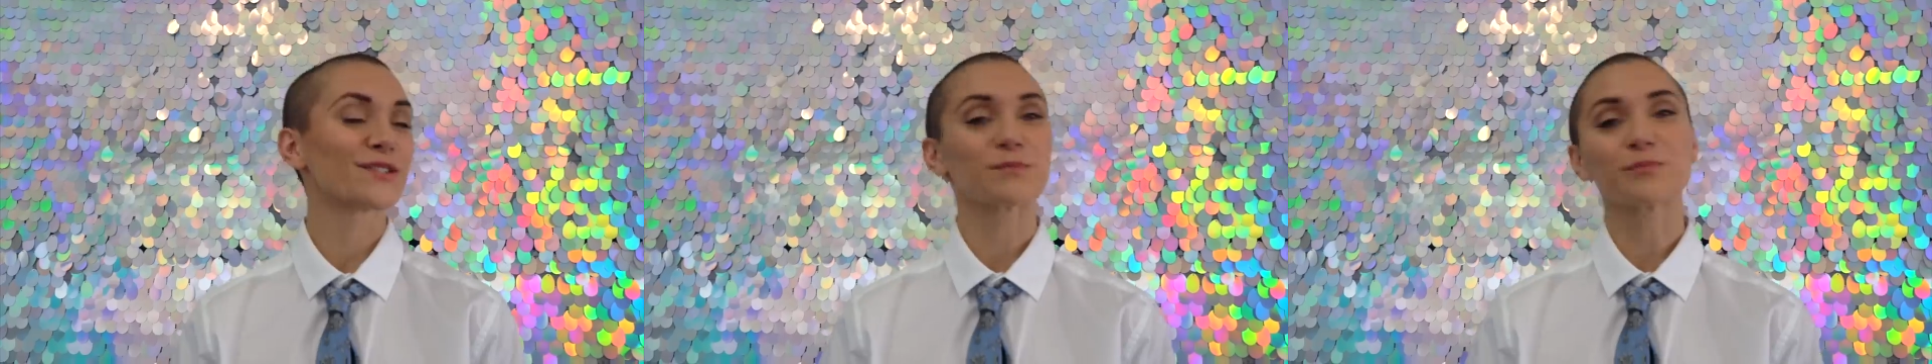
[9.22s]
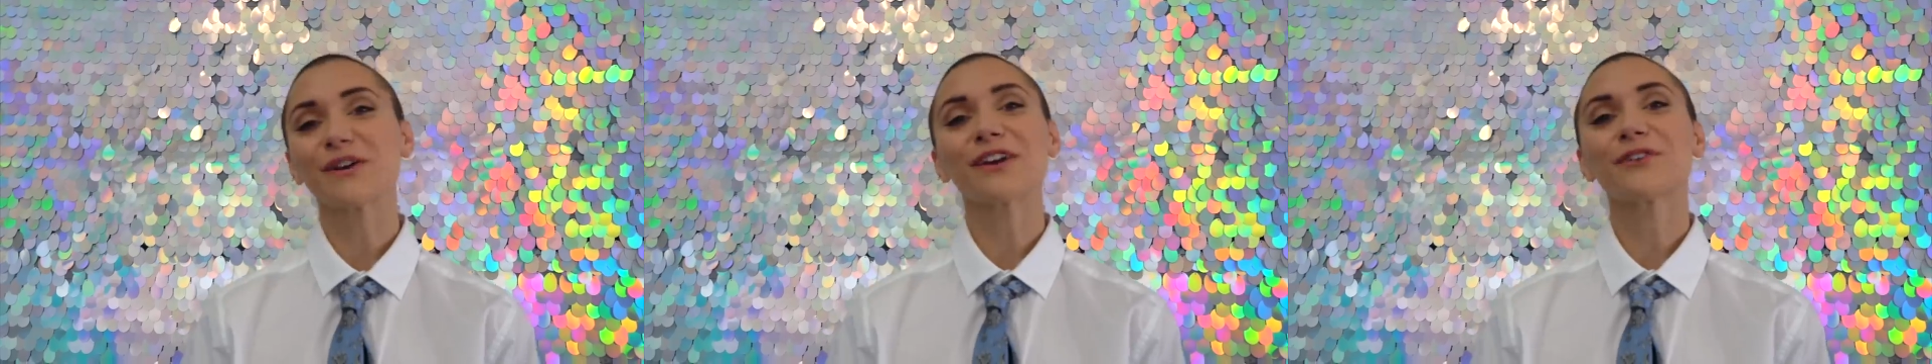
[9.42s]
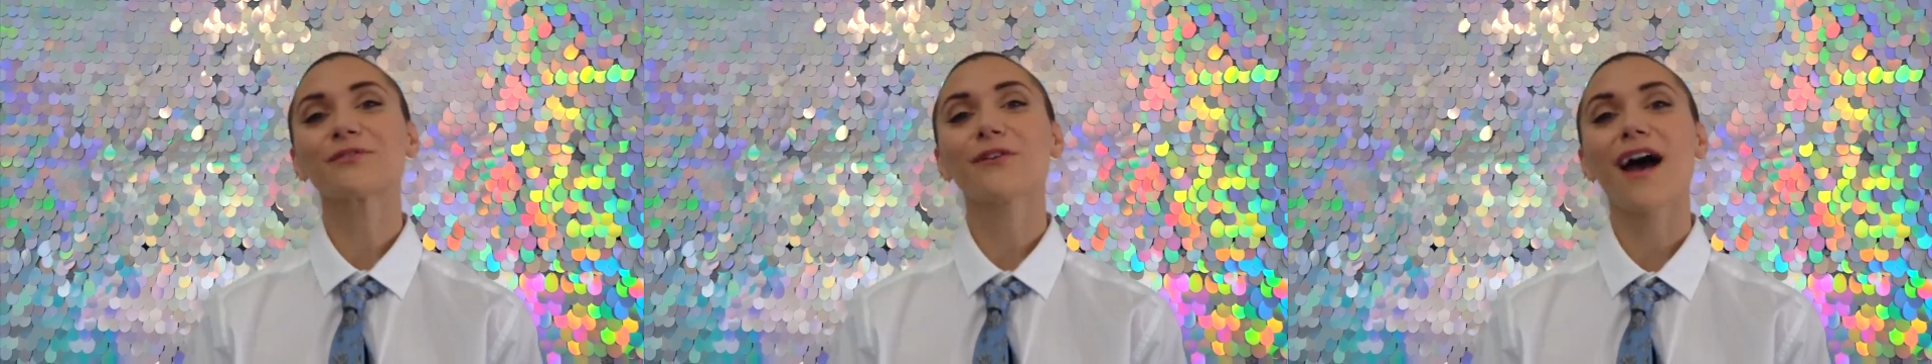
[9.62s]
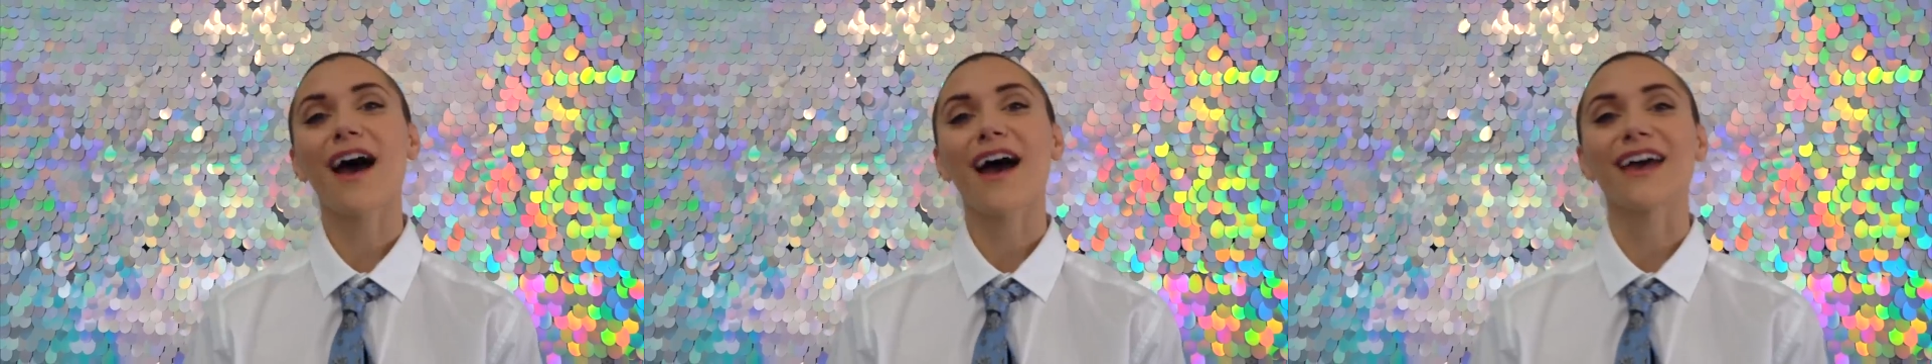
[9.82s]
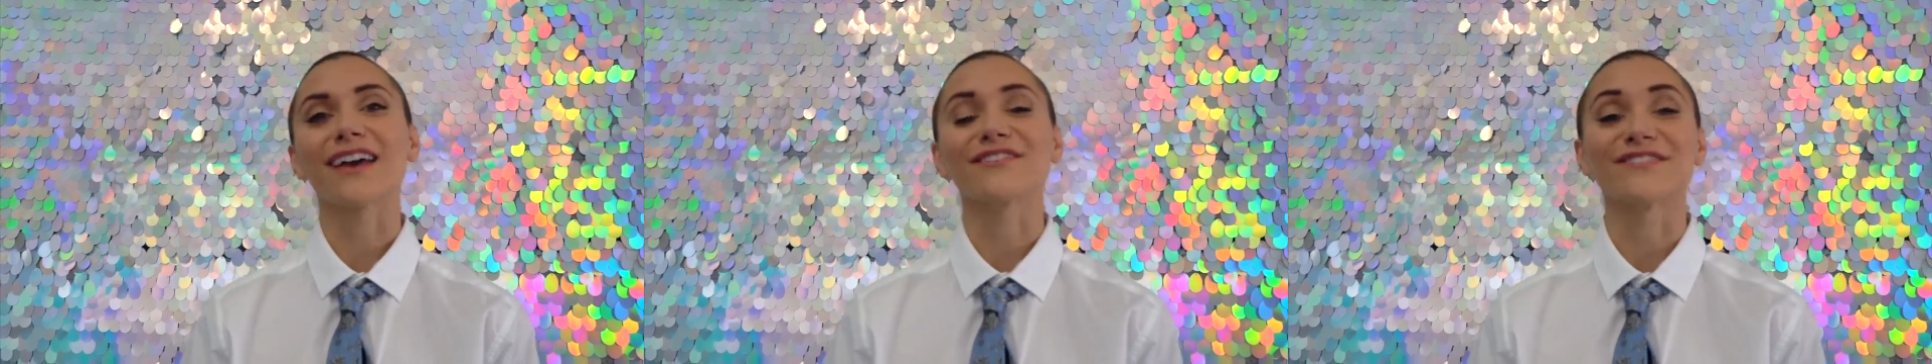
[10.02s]
Spring
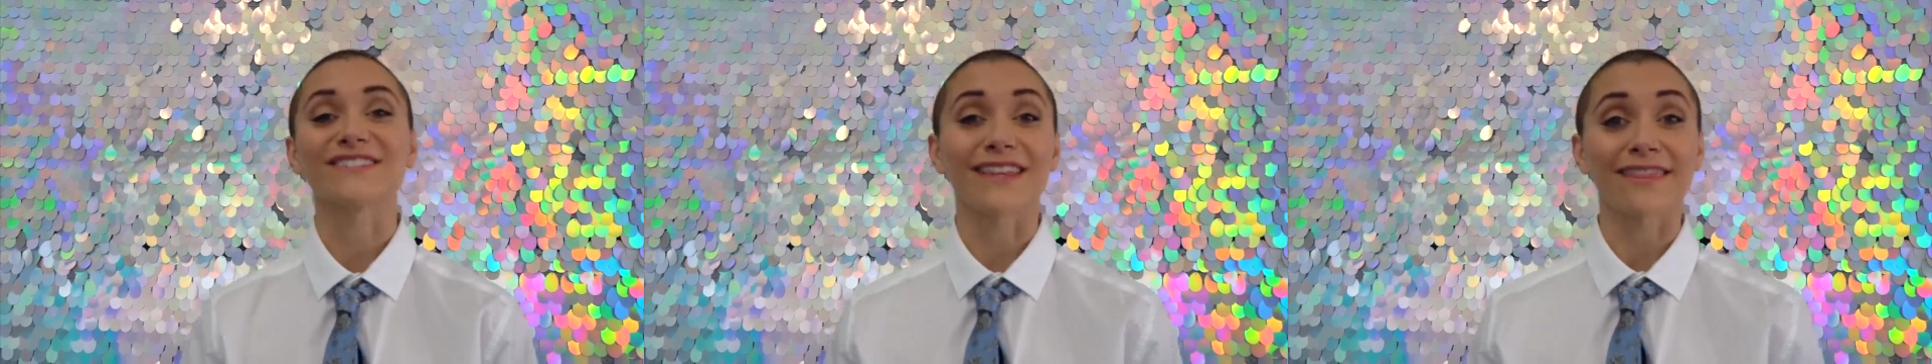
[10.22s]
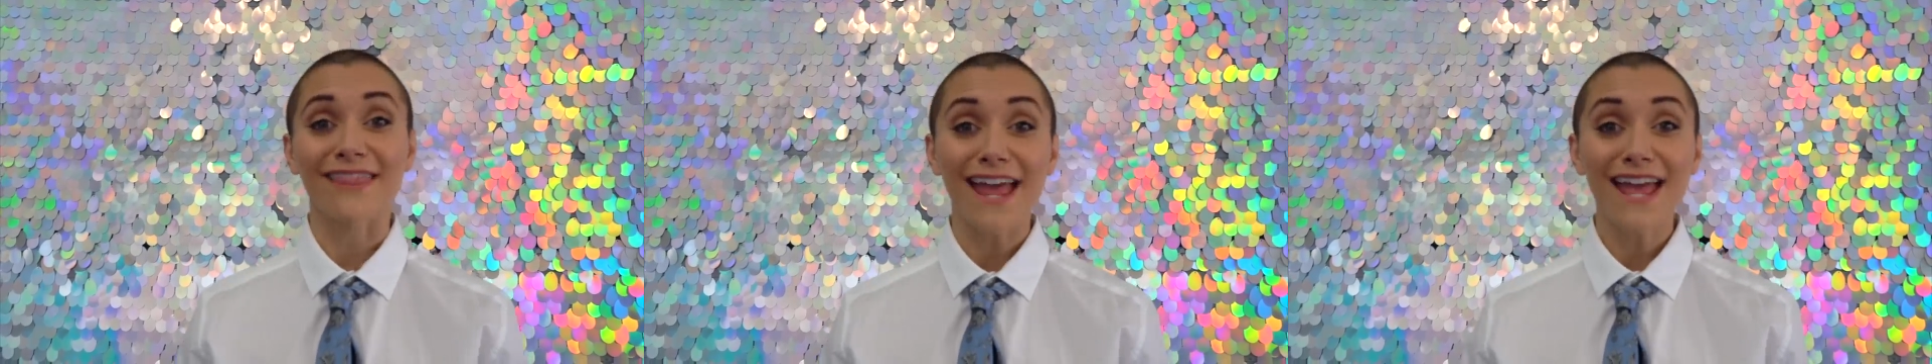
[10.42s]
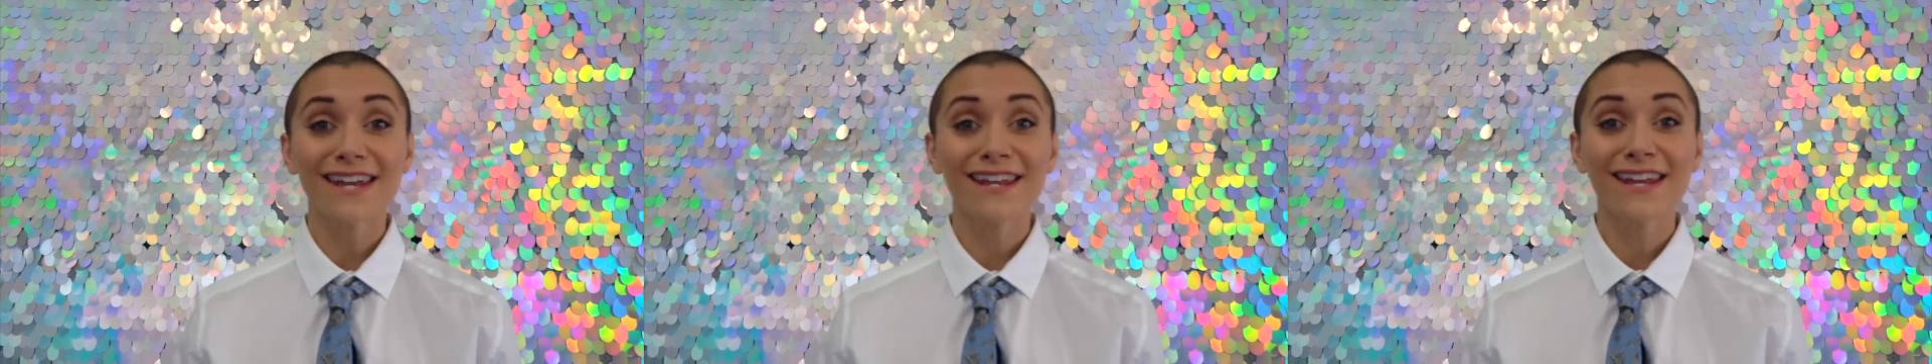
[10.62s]
arrives, and then,